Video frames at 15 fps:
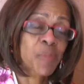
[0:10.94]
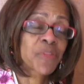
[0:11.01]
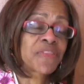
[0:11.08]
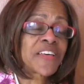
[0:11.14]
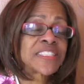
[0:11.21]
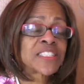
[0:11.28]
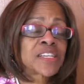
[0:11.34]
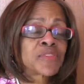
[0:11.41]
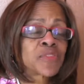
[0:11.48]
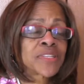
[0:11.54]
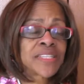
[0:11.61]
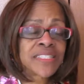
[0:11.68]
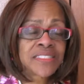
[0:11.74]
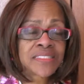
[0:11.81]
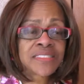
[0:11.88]
I'm professor of
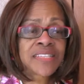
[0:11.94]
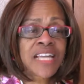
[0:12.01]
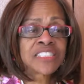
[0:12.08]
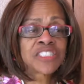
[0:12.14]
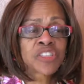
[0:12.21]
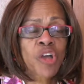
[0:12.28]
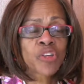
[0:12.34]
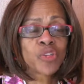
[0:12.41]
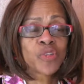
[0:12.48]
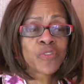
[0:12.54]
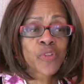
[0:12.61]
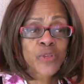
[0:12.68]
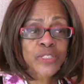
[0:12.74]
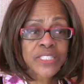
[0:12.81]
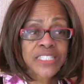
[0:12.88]
religion at Shaw
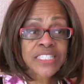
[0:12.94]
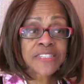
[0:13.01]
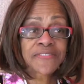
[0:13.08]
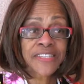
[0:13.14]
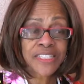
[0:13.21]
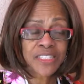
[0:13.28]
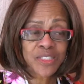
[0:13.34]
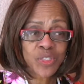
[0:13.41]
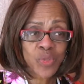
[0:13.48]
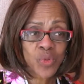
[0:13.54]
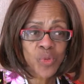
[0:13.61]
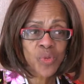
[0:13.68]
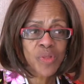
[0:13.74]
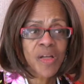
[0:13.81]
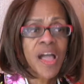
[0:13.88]
University Divinity
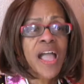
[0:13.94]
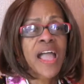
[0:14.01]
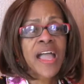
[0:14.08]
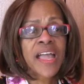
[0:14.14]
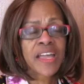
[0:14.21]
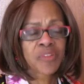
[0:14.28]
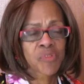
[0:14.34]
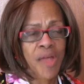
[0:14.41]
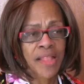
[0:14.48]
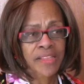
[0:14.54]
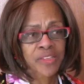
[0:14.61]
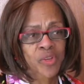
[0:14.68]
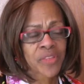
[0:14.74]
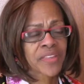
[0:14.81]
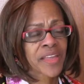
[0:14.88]
School in
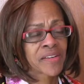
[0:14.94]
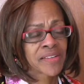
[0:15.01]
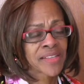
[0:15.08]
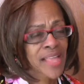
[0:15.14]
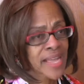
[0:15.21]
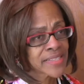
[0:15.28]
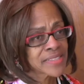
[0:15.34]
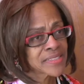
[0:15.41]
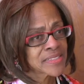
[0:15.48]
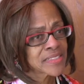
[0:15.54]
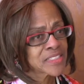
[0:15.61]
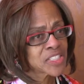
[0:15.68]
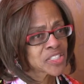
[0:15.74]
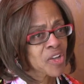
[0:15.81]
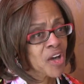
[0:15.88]
Raleigh, North Carolina.
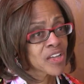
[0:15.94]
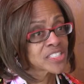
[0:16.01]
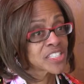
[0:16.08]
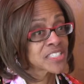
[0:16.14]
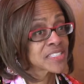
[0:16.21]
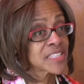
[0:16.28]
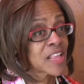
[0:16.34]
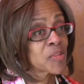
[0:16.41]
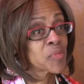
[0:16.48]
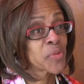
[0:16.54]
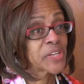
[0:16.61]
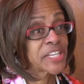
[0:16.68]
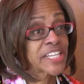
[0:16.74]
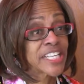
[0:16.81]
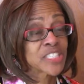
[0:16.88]
Shaw just
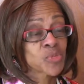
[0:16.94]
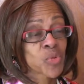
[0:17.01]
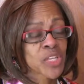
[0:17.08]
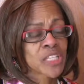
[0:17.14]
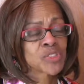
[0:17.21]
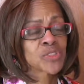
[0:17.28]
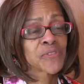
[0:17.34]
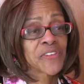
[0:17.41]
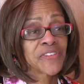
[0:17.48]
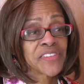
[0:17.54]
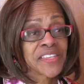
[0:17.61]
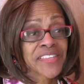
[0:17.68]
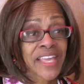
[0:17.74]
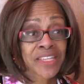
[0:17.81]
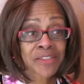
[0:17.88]
celebrated its
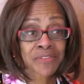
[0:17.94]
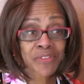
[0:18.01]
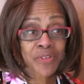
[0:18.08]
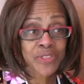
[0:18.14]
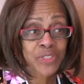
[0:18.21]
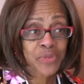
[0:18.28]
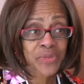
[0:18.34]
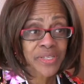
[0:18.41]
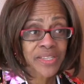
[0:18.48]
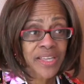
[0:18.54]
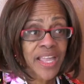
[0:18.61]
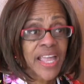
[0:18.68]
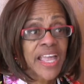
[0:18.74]
150th anniversary.